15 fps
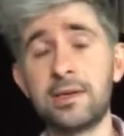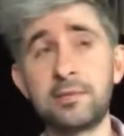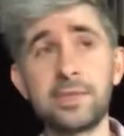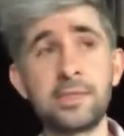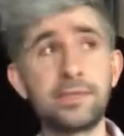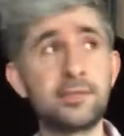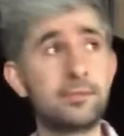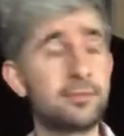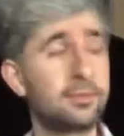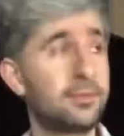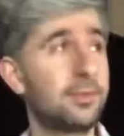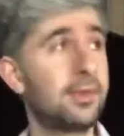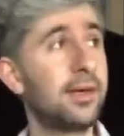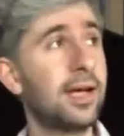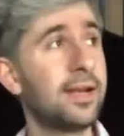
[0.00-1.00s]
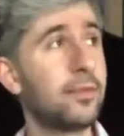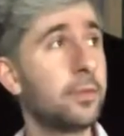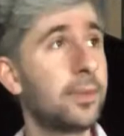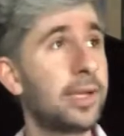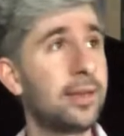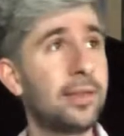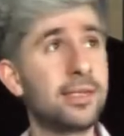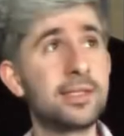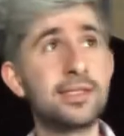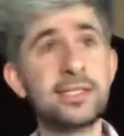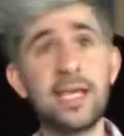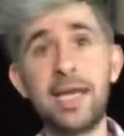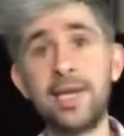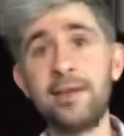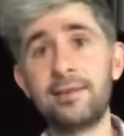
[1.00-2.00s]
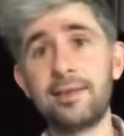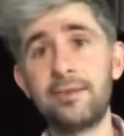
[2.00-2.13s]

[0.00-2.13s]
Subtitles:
which is kind of a weird thing to say,